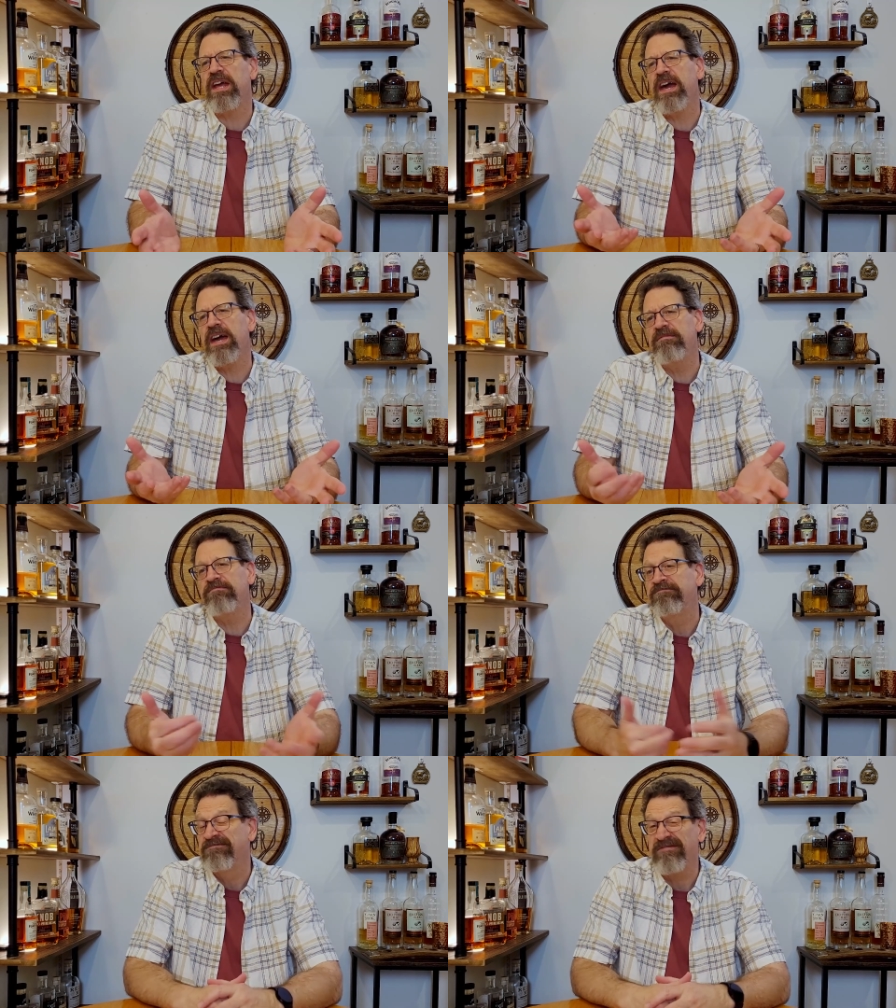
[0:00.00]

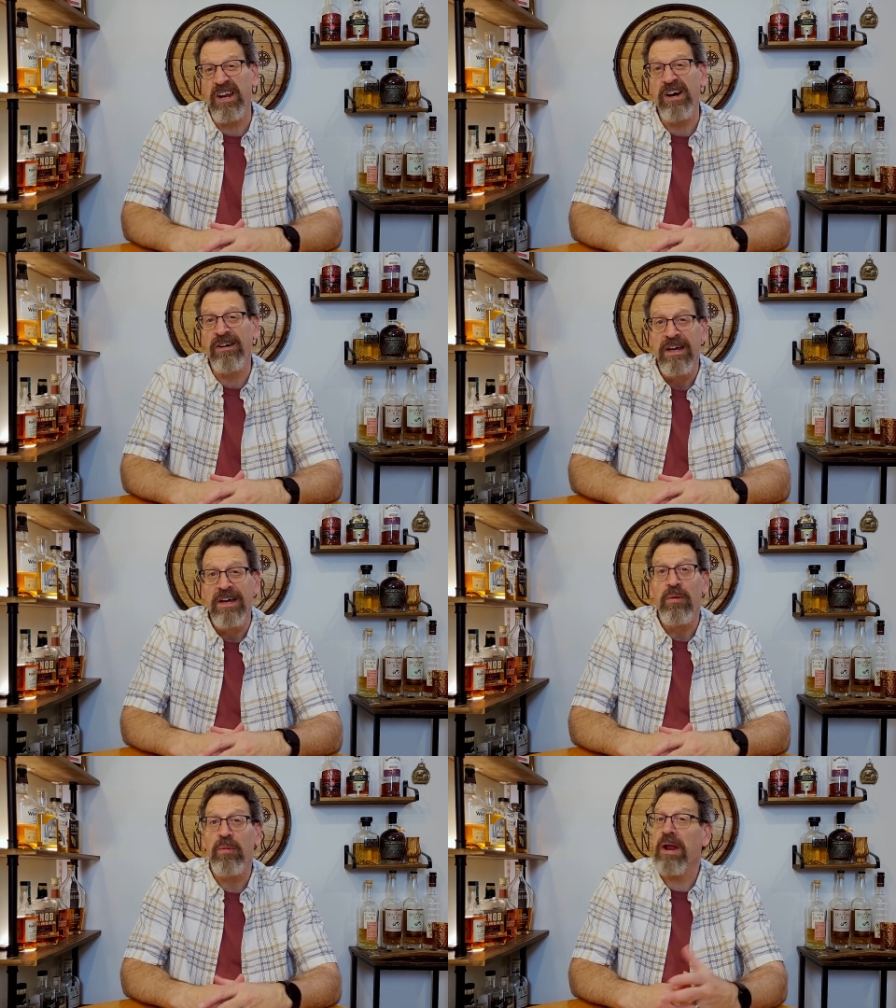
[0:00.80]
And you know,
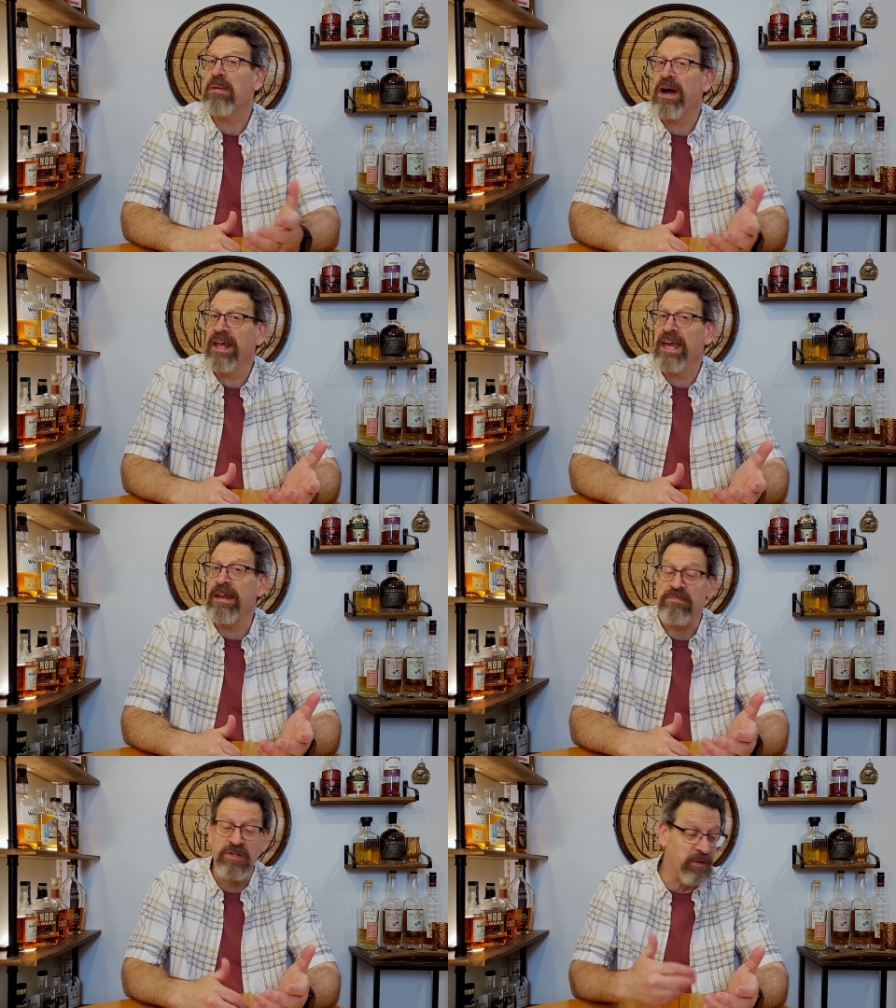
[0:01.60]
would I buy it
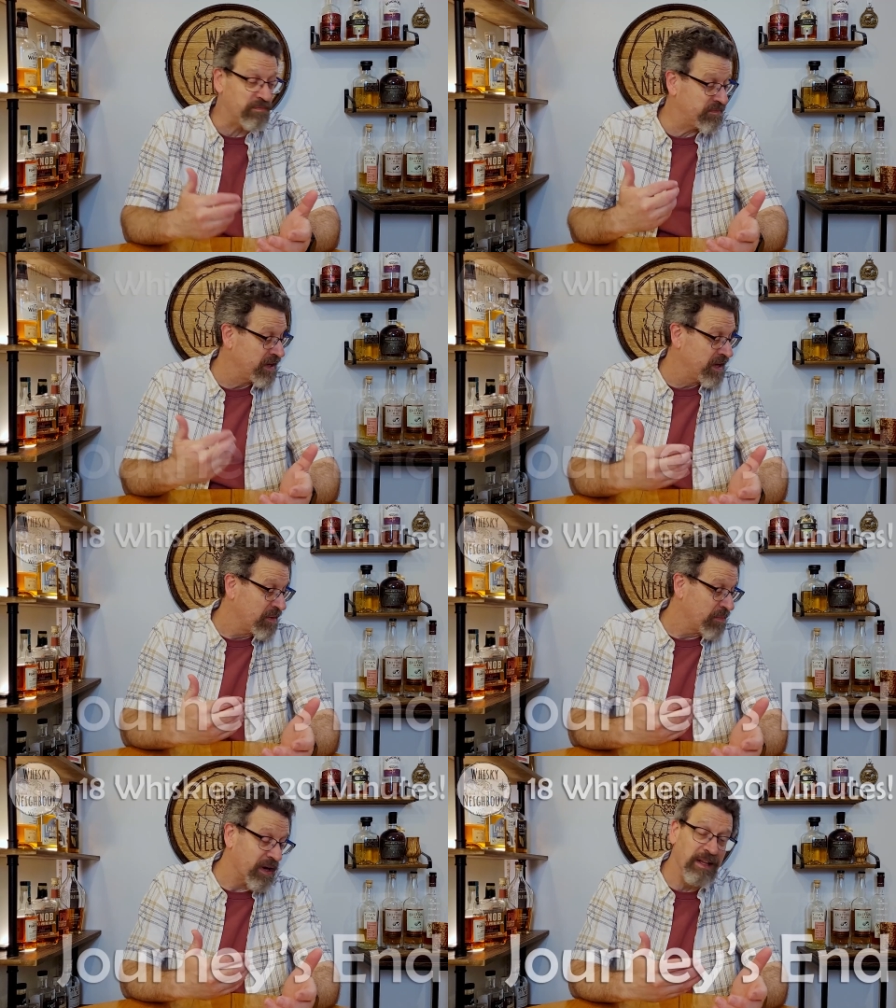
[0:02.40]
again? So
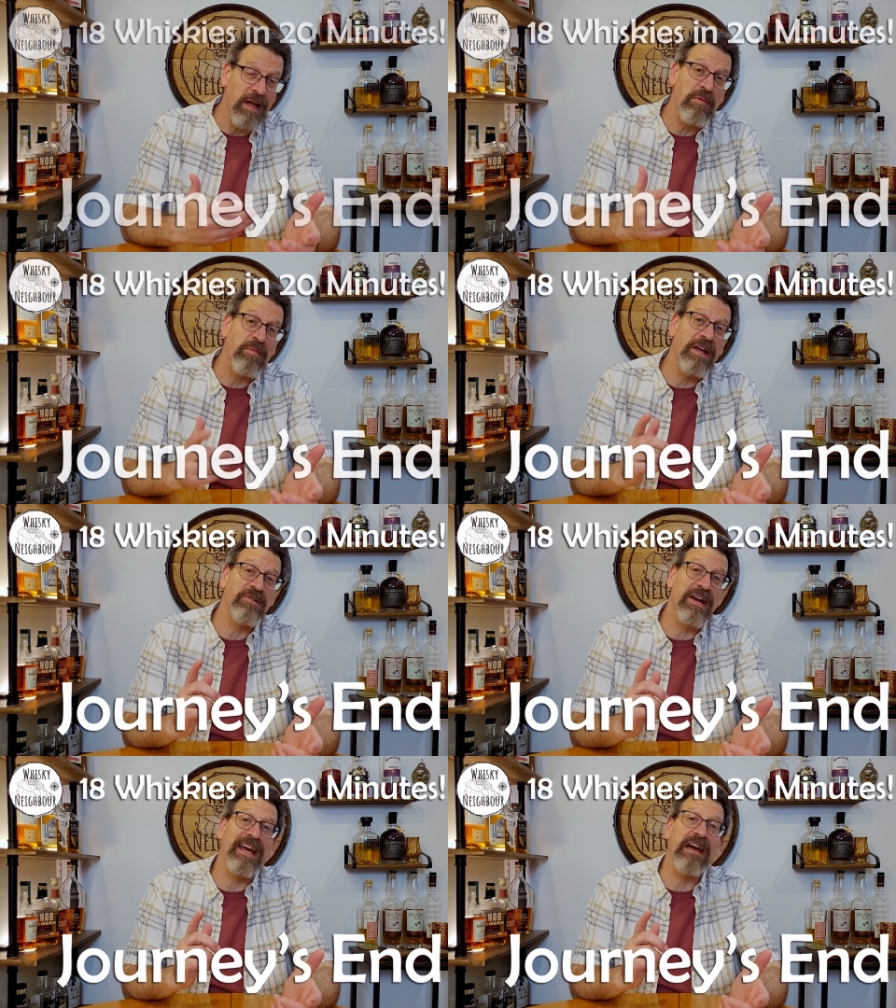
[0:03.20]
buckle up. I'm going to
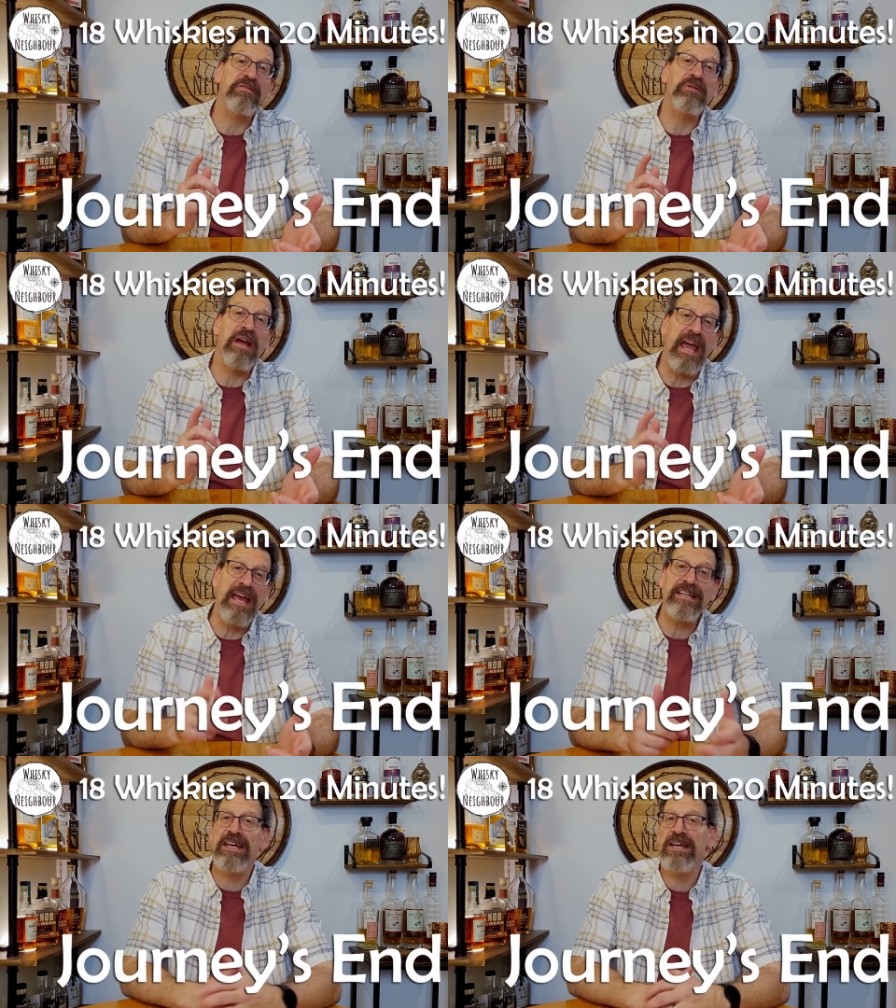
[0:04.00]
try to get through
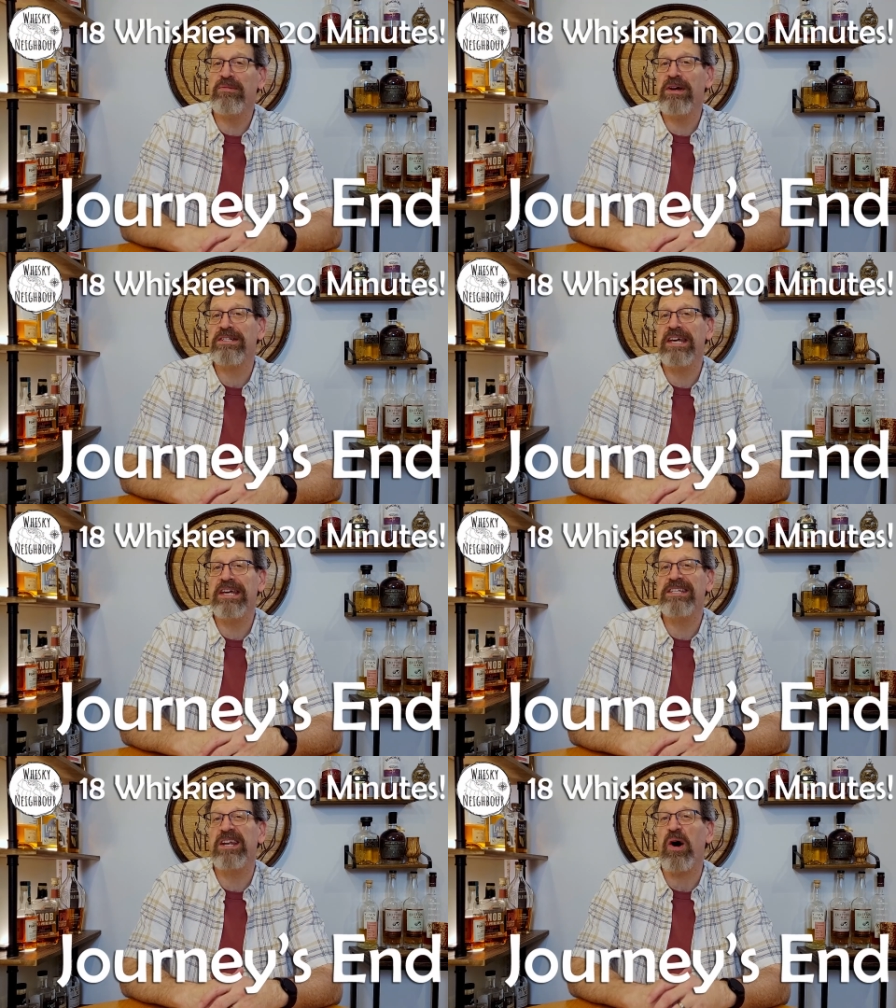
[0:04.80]
18
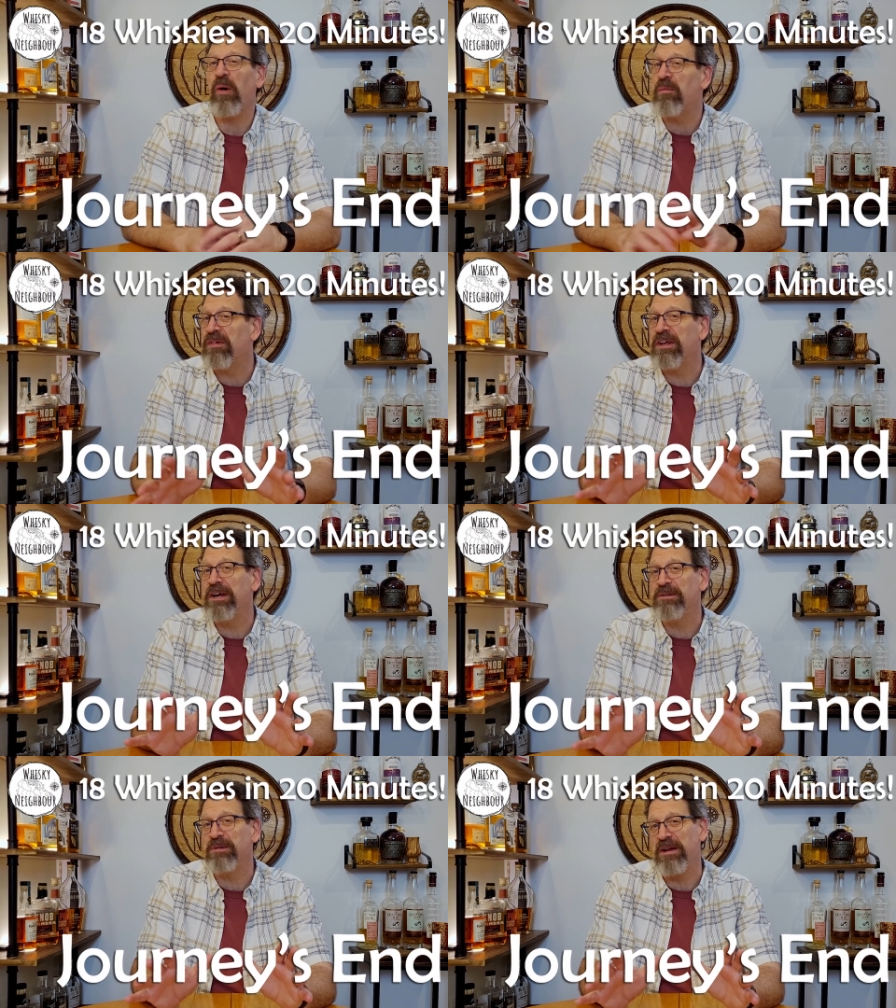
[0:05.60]
whiskeys in hopefully
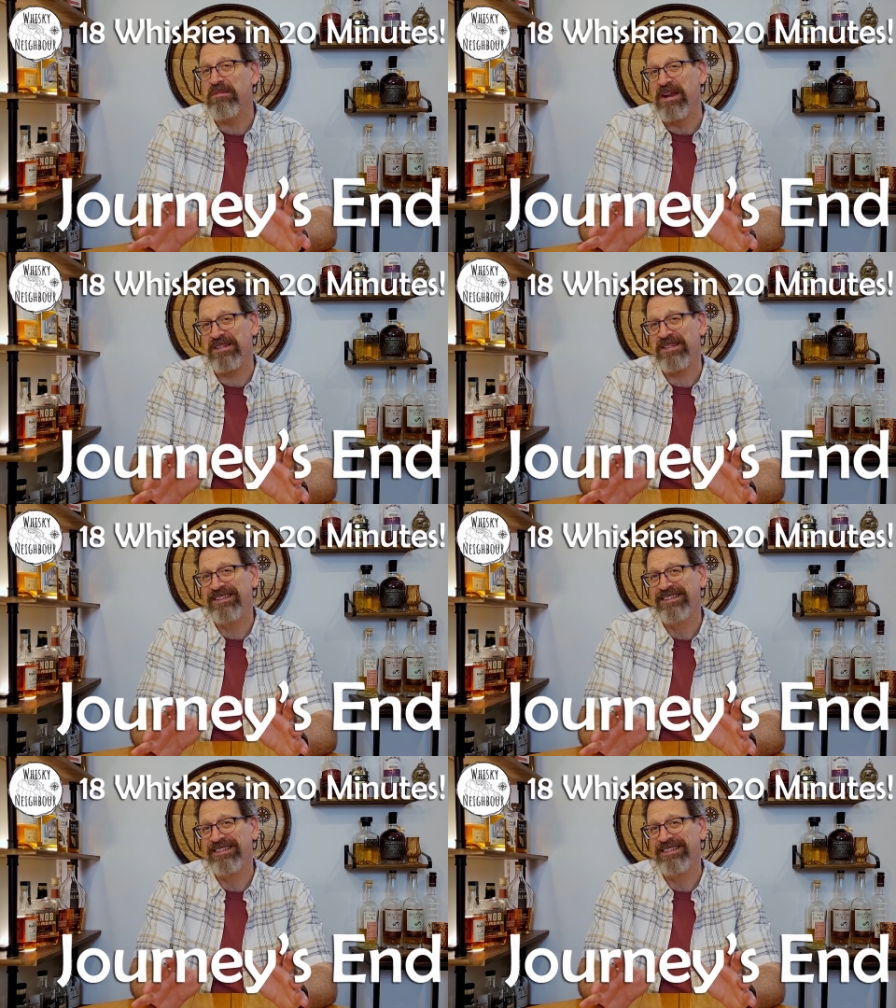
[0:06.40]
under 20 minutes.